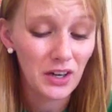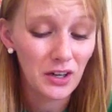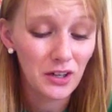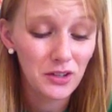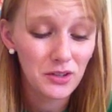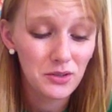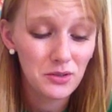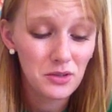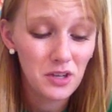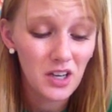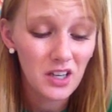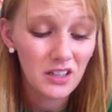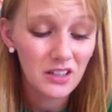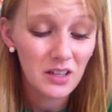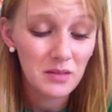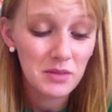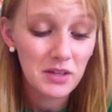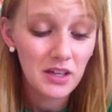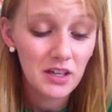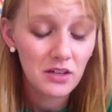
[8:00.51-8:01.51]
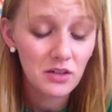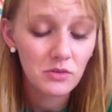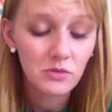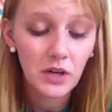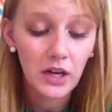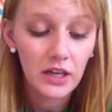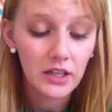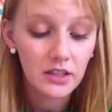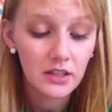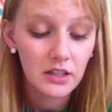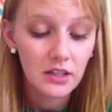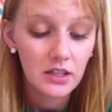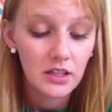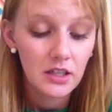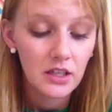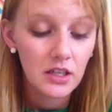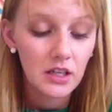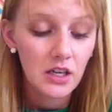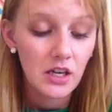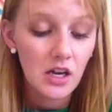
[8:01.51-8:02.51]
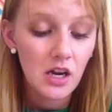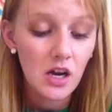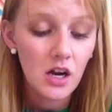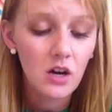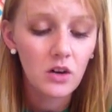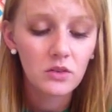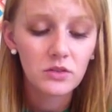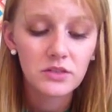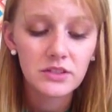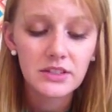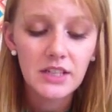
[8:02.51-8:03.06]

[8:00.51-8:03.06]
you gonna let me in or what? Oh,